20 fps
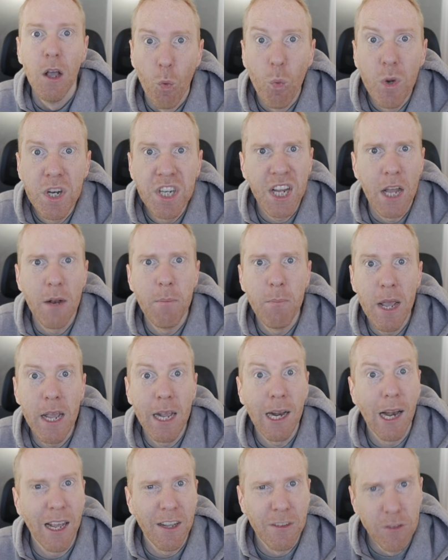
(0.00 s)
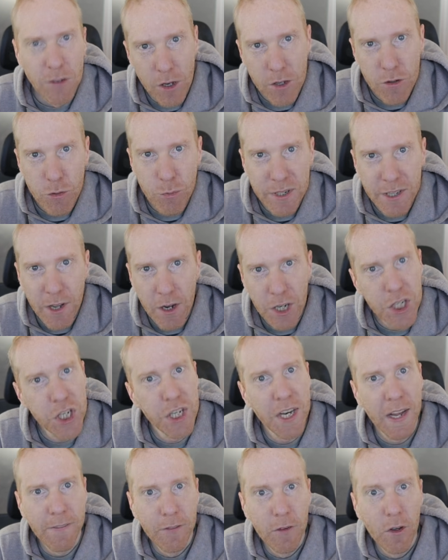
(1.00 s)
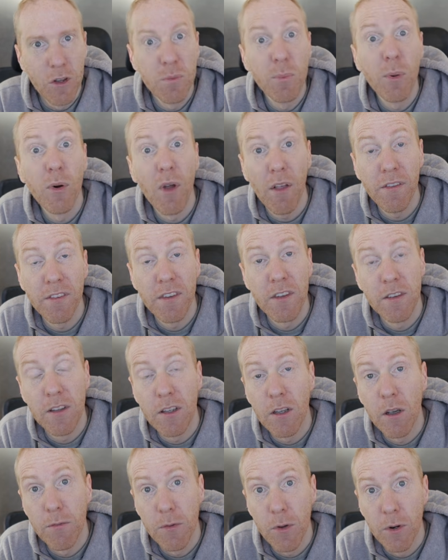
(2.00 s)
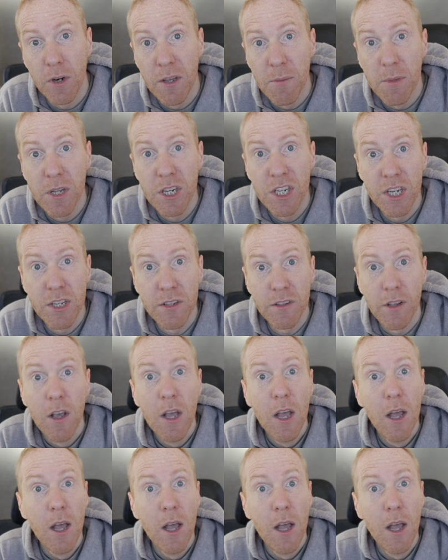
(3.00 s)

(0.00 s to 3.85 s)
which can make like noise reduction and noise processing of your images